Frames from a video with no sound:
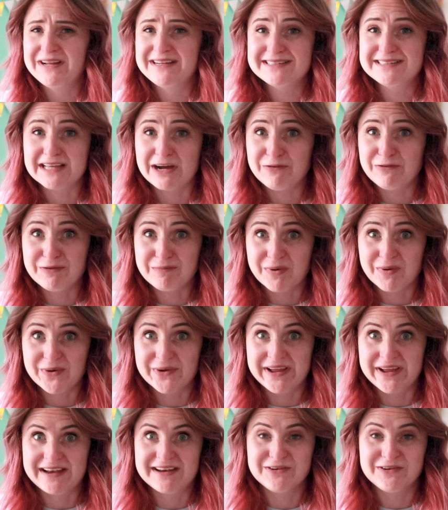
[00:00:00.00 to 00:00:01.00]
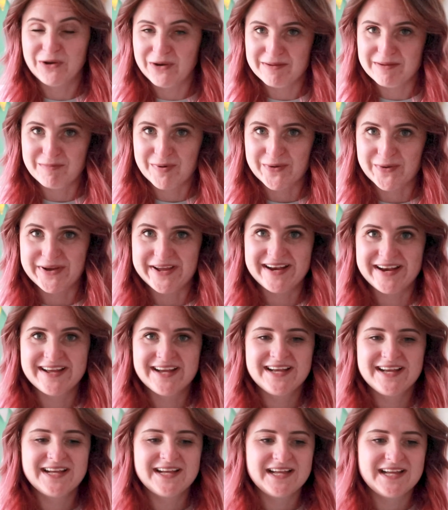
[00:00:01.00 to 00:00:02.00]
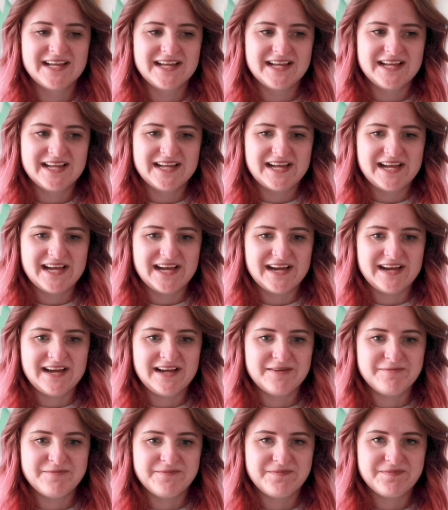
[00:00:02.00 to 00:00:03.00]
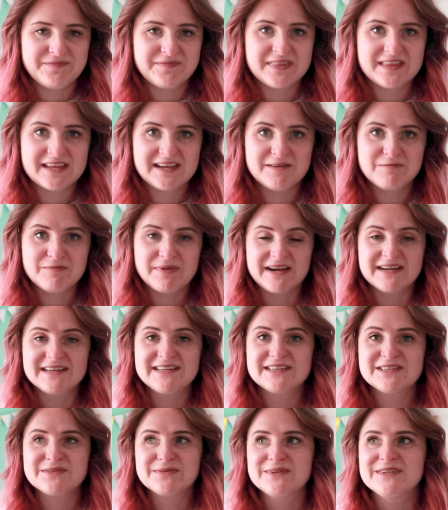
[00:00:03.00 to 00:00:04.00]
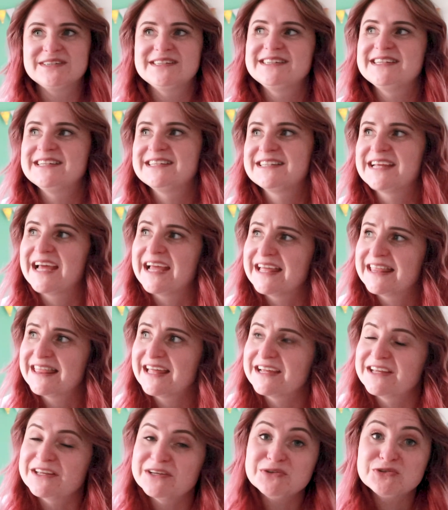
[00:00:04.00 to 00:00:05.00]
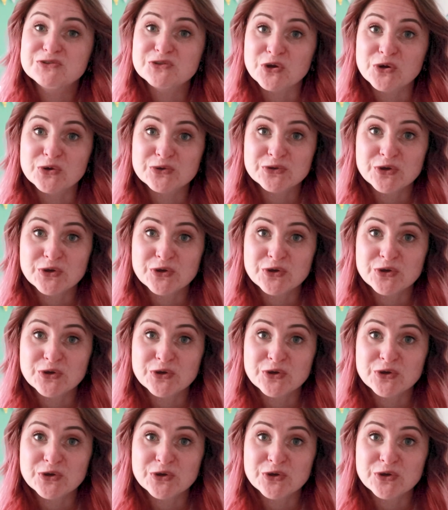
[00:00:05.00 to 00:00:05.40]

Self-employed, not employed. But I just wanted to say thank you so,